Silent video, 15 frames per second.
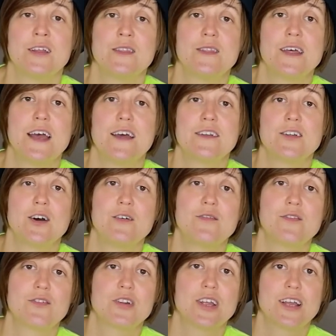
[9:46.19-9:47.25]
that
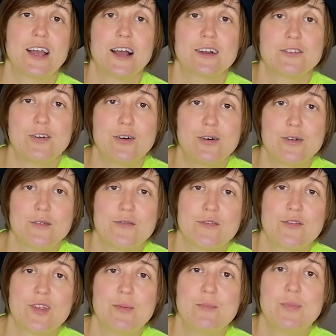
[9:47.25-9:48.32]
offering
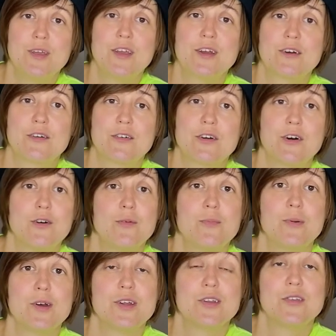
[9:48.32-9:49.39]
alcohol-free beer
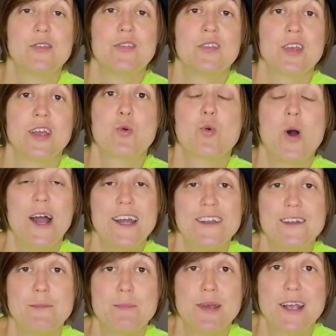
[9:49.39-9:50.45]
opens quite
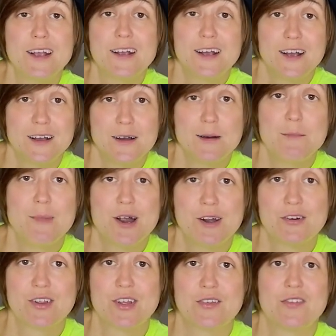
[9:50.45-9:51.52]
a big
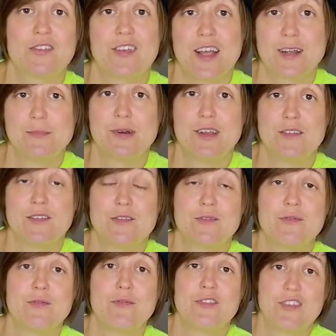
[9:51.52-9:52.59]
market
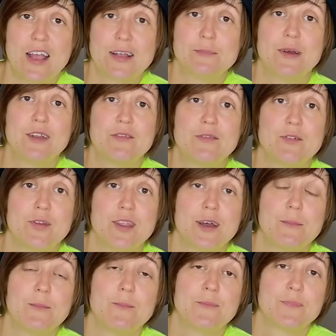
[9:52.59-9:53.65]
segment for
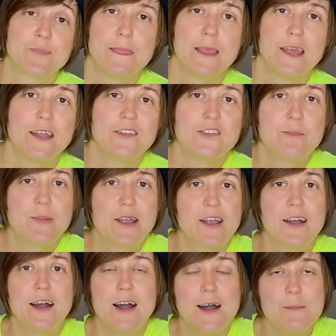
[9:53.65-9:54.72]
them. It's
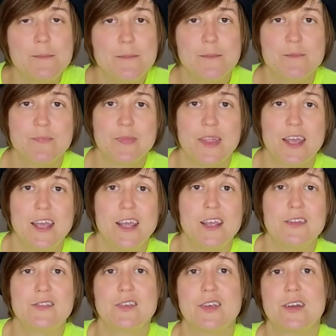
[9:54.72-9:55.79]
become
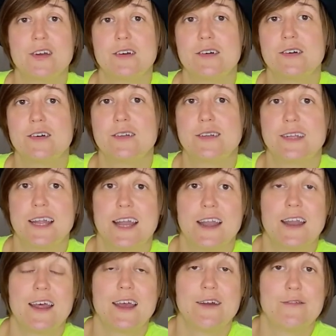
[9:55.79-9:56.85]
easier
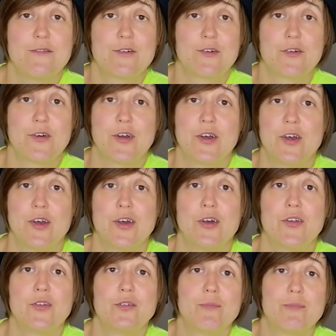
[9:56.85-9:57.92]
than ever
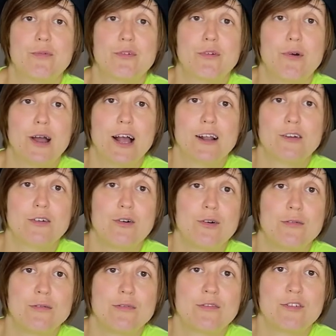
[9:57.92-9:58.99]
to brew
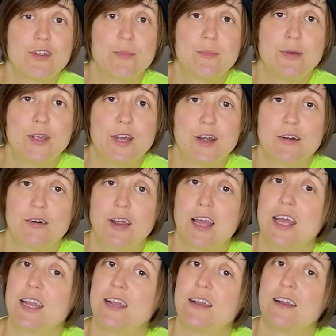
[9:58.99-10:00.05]
alcohol-free beer,
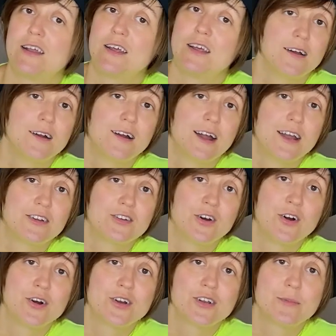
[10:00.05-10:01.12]
and I
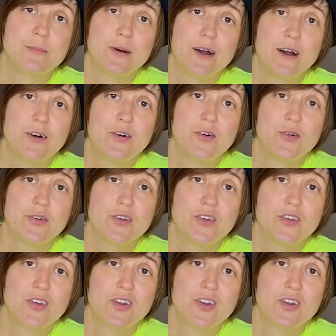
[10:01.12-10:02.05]
talked about